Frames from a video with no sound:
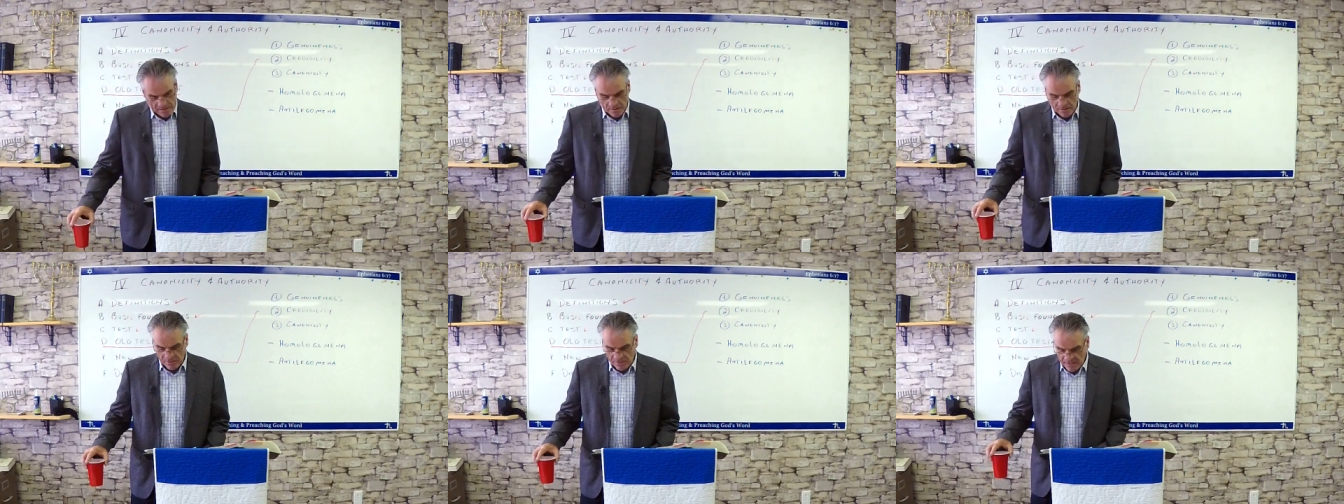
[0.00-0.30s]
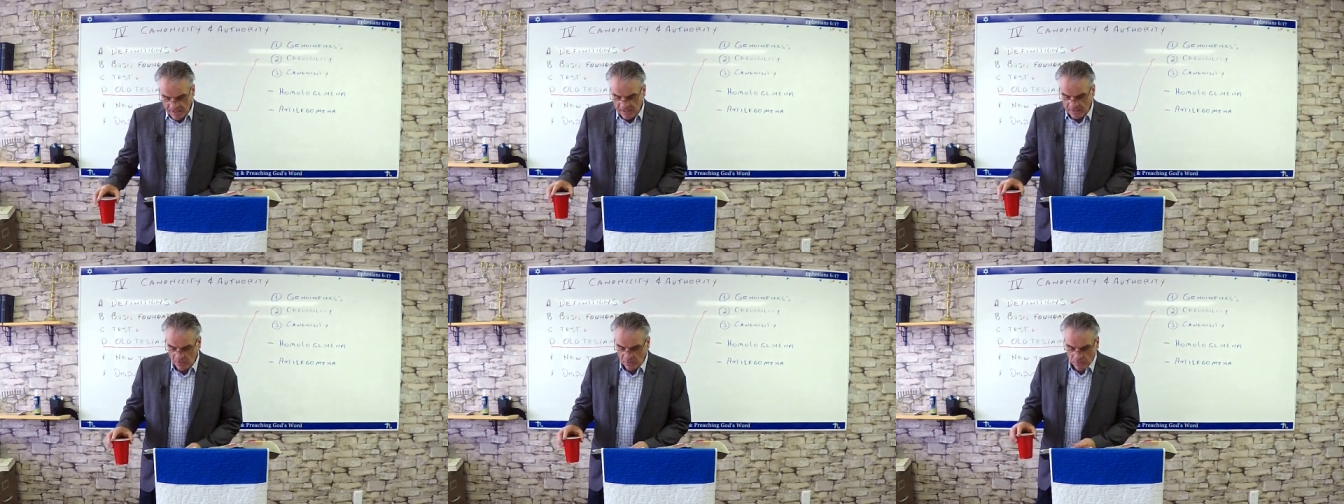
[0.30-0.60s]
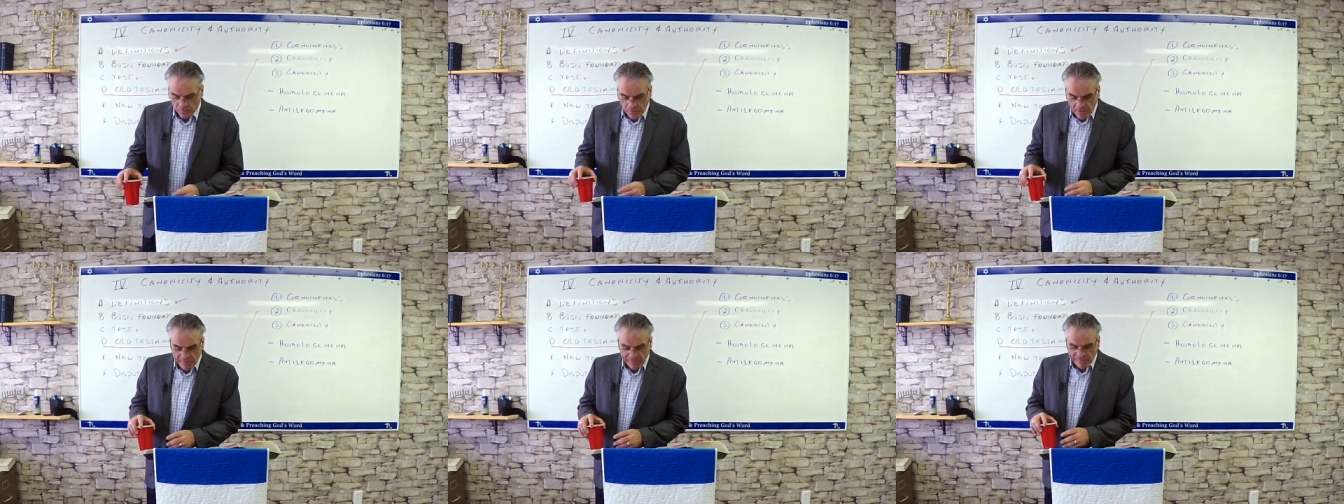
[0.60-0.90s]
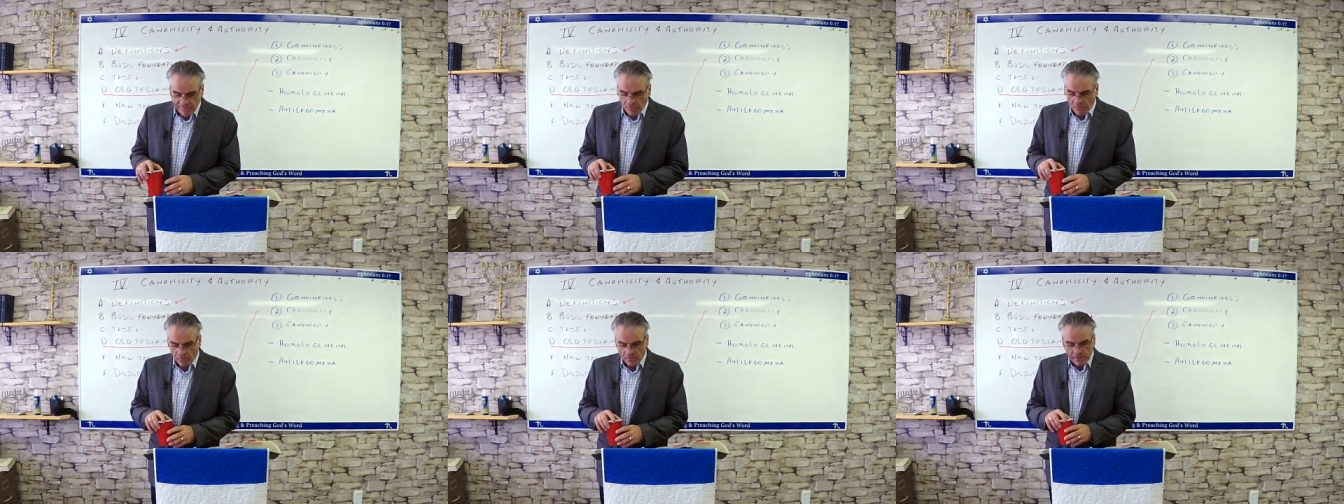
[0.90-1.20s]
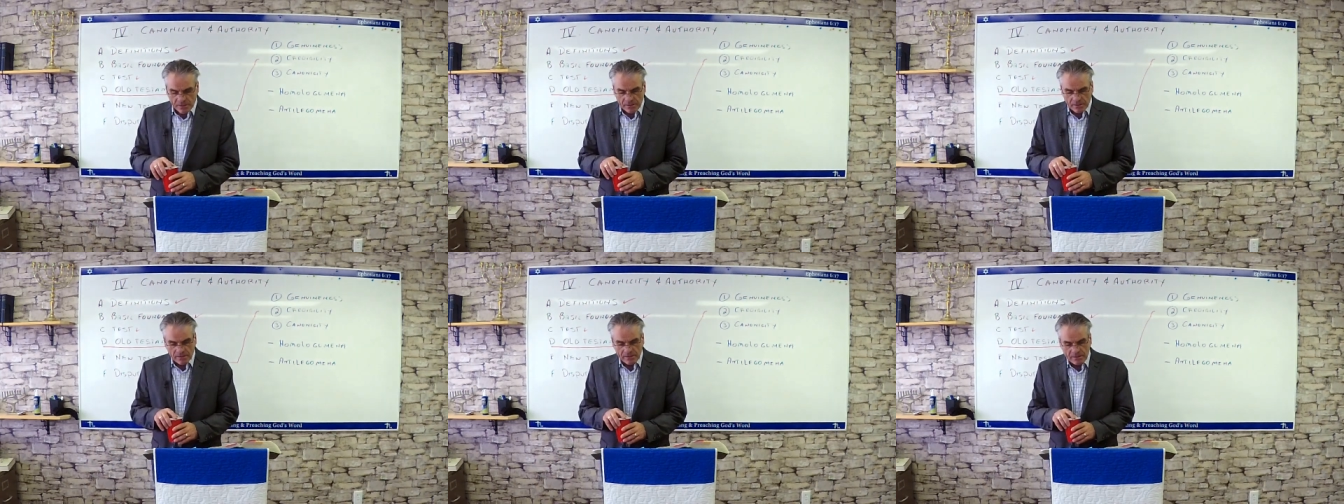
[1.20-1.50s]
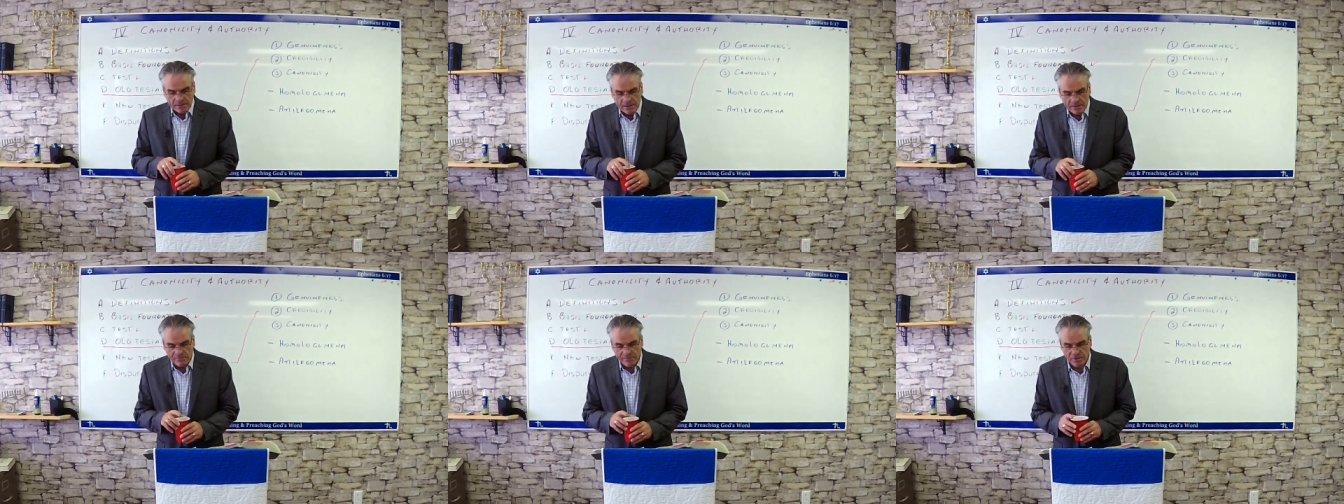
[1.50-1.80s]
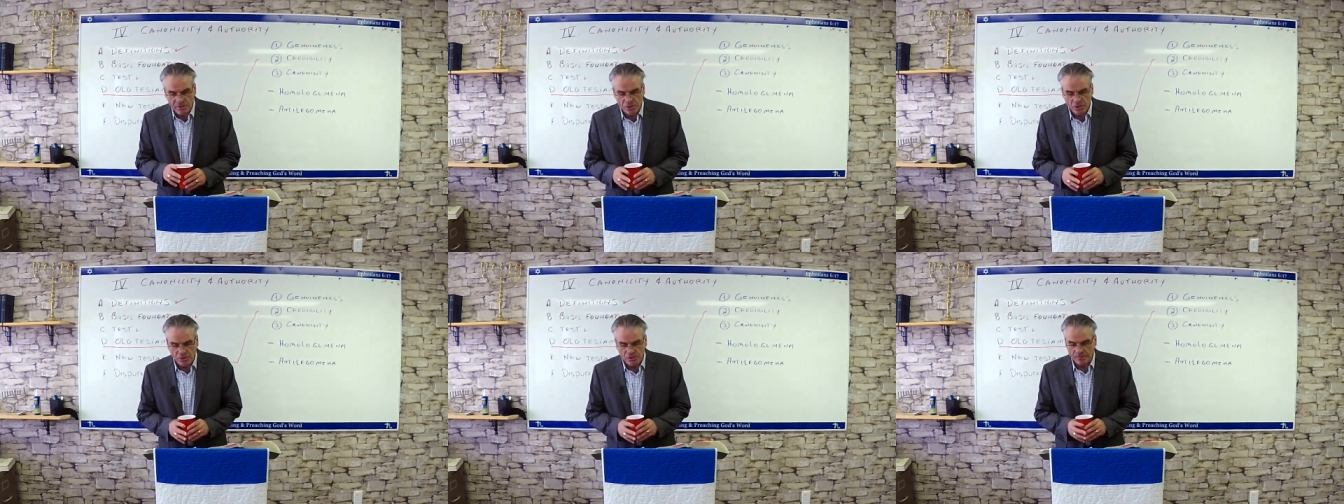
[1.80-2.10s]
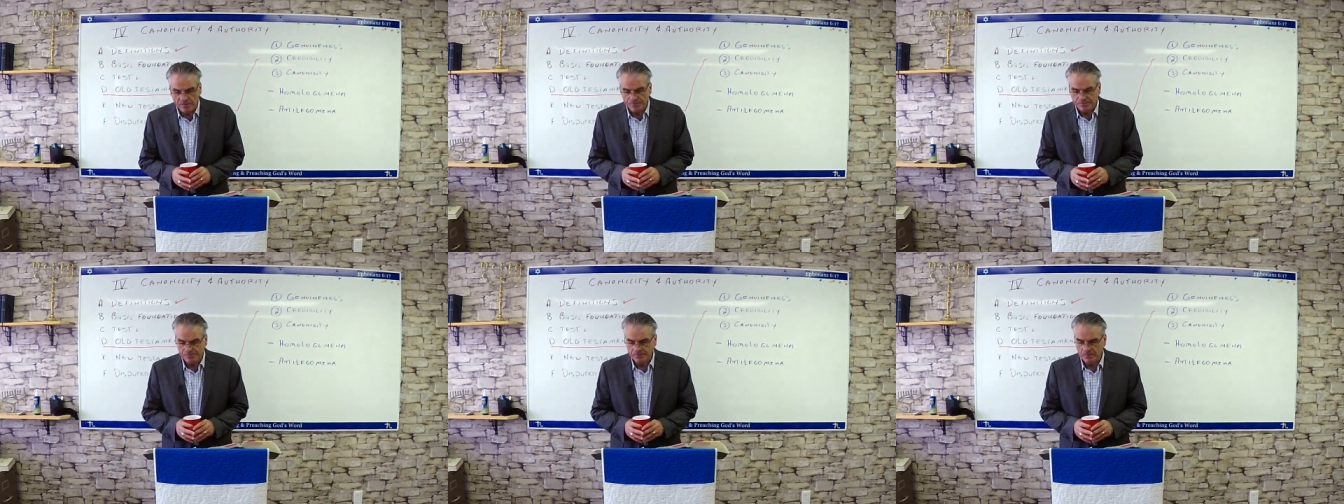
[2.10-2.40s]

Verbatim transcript: the threefold division.